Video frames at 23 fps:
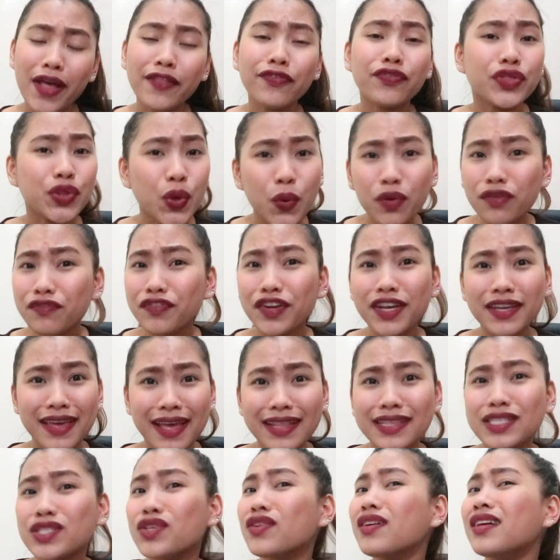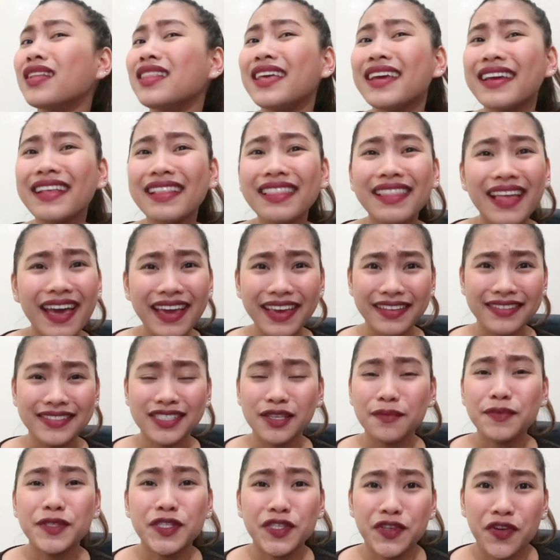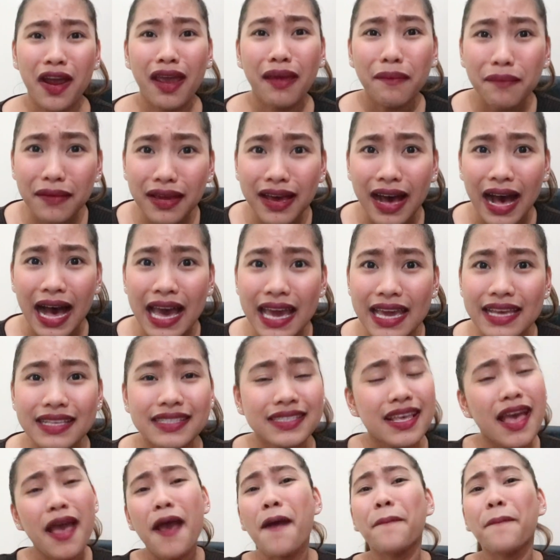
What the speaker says: And don't forget to click like and subscribe, guys,